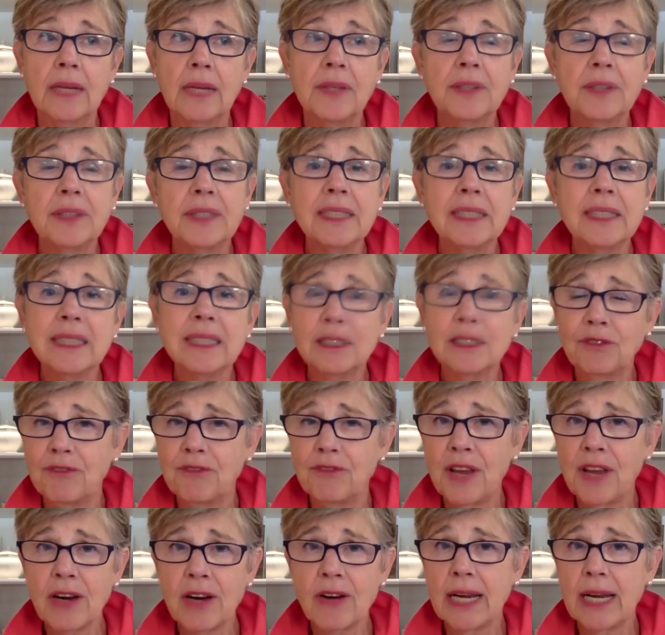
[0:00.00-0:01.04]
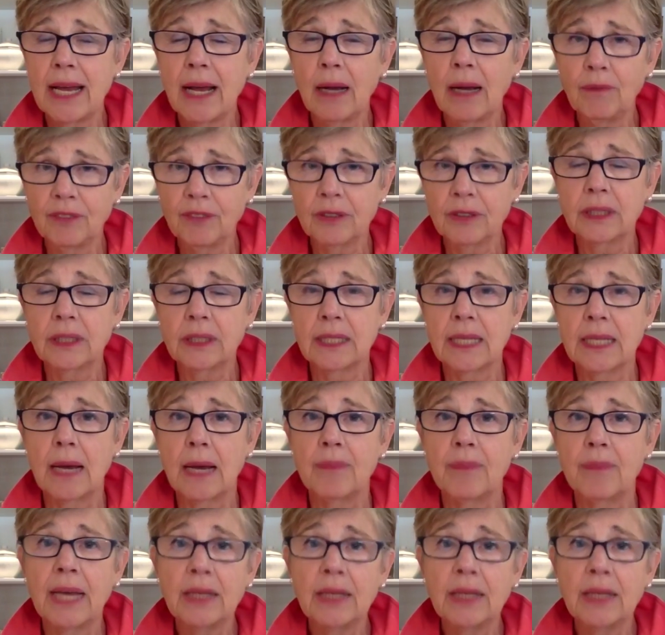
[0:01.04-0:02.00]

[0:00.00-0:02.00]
that this is very helpful to them.